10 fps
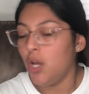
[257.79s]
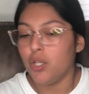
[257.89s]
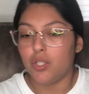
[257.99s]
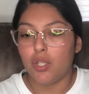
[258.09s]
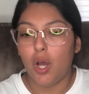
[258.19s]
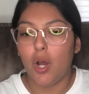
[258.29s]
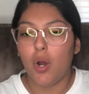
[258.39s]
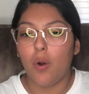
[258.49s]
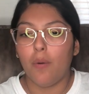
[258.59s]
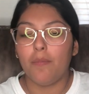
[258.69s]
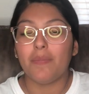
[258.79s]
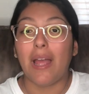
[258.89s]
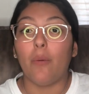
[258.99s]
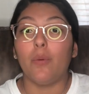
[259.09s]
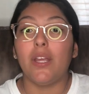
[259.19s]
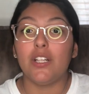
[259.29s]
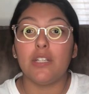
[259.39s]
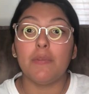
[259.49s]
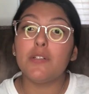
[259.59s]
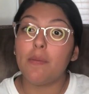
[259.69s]
So he
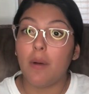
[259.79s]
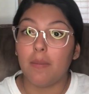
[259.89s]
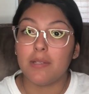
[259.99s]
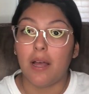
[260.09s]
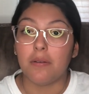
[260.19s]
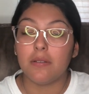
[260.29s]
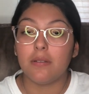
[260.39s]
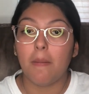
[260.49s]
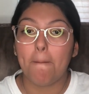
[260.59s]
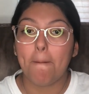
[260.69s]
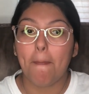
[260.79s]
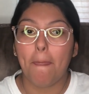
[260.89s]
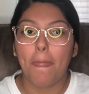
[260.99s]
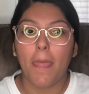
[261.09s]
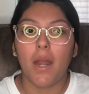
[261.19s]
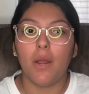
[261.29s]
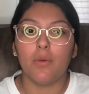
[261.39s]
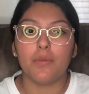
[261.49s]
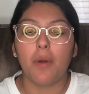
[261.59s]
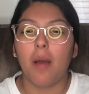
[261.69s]
took me to my mom's house, and it
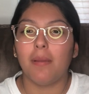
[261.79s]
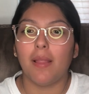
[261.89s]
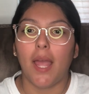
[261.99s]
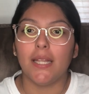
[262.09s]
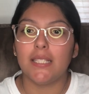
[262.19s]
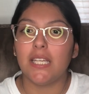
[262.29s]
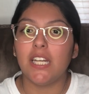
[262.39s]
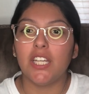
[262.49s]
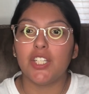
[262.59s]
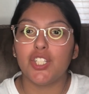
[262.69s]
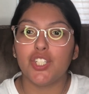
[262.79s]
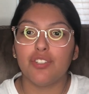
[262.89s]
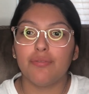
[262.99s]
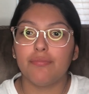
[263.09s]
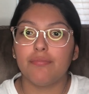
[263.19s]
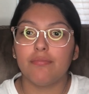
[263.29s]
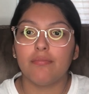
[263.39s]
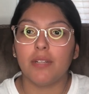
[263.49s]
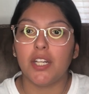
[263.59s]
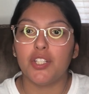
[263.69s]
was probably like 10ish
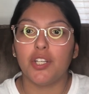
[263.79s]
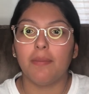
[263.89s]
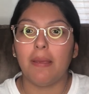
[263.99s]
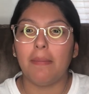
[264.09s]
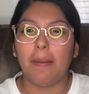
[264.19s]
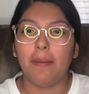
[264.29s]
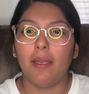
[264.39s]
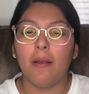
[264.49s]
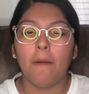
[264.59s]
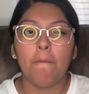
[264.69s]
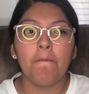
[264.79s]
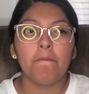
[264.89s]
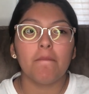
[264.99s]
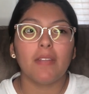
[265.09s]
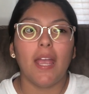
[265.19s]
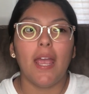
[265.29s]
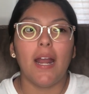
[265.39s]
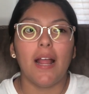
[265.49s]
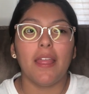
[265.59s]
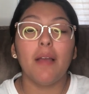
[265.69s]
when he took me, baby.
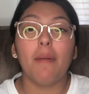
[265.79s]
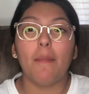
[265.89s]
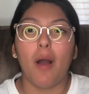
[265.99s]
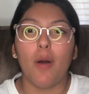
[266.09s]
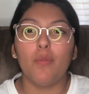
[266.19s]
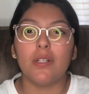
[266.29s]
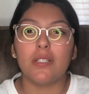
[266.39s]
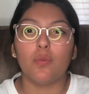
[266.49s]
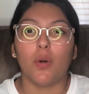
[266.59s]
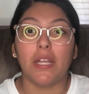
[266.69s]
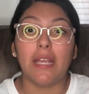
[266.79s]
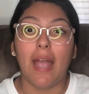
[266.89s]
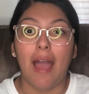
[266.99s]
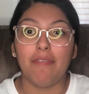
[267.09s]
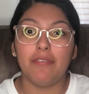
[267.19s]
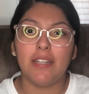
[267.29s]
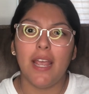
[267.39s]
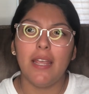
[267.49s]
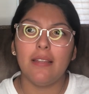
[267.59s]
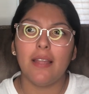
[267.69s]
And I think my mom was working half
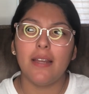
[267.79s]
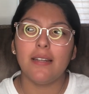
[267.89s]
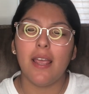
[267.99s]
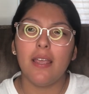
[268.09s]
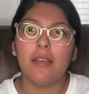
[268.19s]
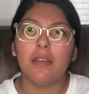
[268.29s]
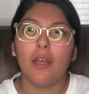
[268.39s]
day that day,